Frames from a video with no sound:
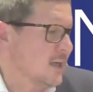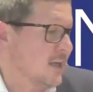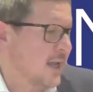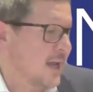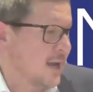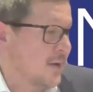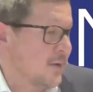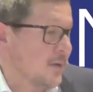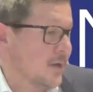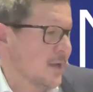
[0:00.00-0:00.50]

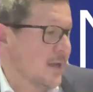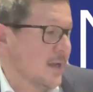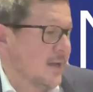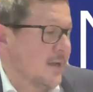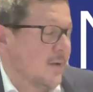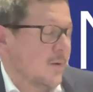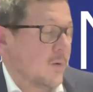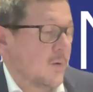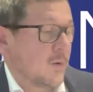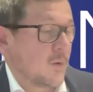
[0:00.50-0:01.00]
Now,
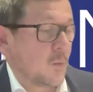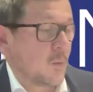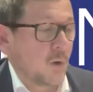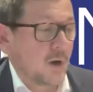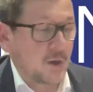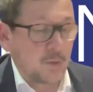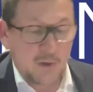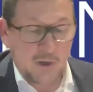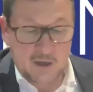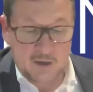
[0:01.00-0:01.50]

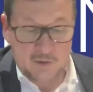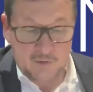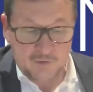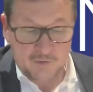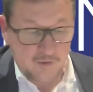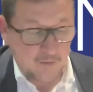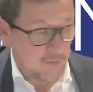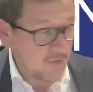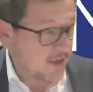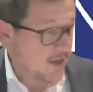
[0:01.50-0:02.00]
where do we go
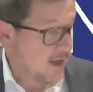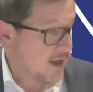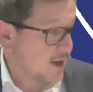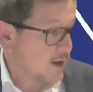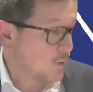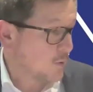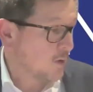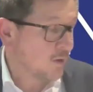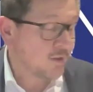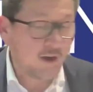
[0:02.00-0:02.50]
from
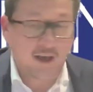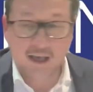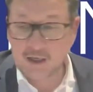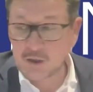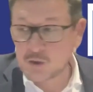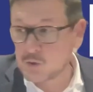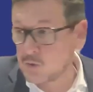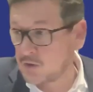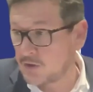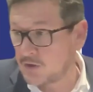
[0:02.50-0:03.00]
there? Well, the
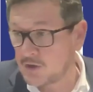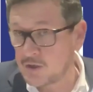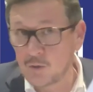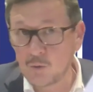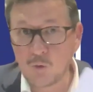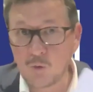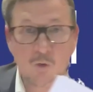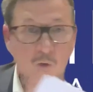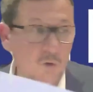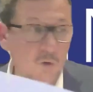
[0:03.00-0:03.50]
next one that
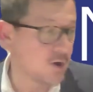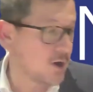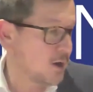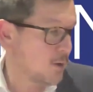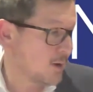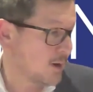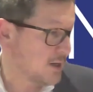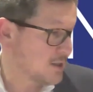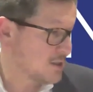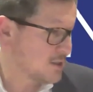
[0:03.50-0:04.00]
you all
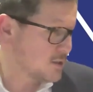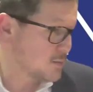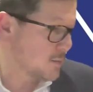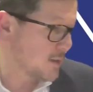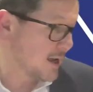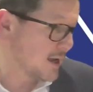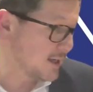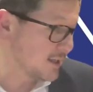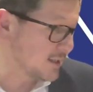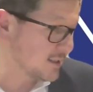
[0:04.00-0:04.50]
know, I
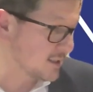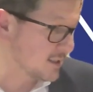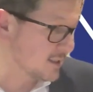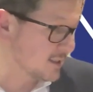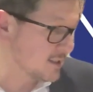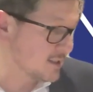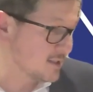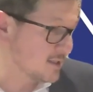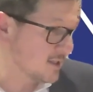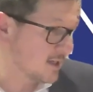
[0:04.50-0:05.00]
suspect,
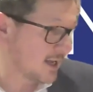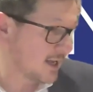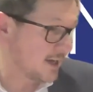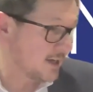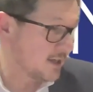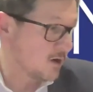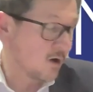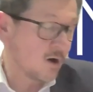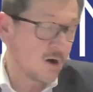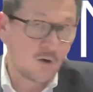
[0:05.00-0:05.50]
is
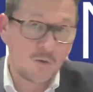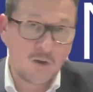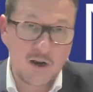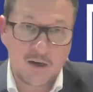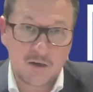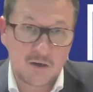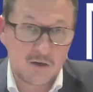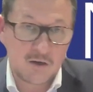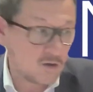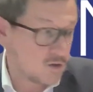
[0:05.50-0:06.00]
Select Car
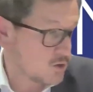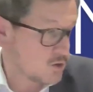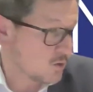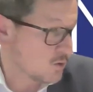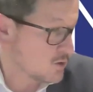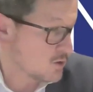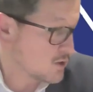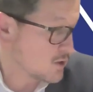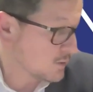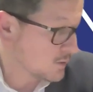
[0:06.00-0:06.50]
Rentals,
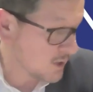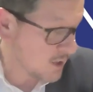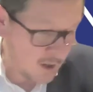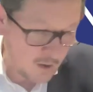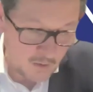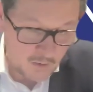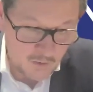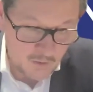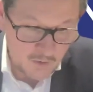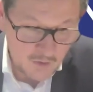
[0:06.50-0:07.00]
also
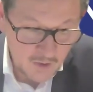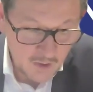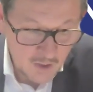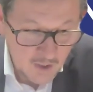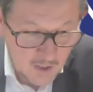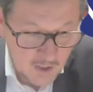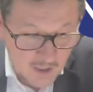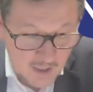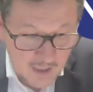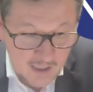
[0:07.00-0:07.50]
known
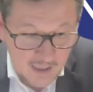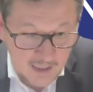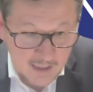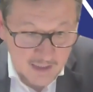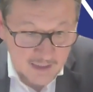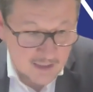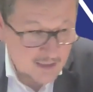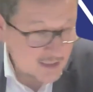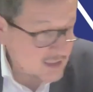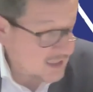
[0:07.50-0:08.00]

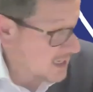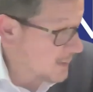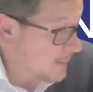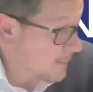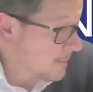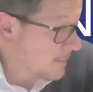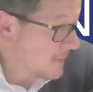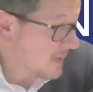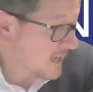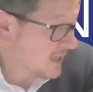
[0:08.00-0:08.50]
as
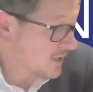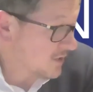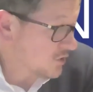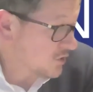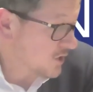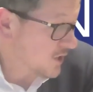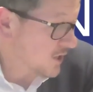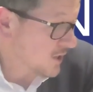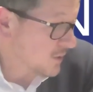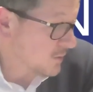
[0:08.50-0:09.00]
Meehan
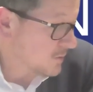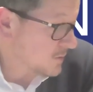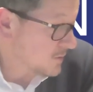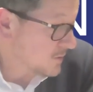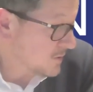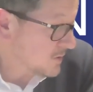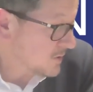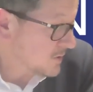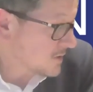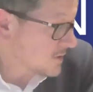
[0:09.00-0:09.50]

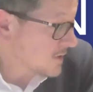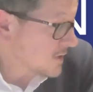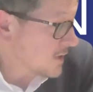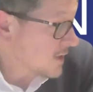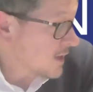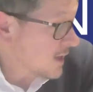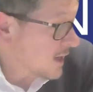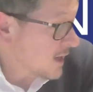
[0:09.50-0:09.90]
Jones.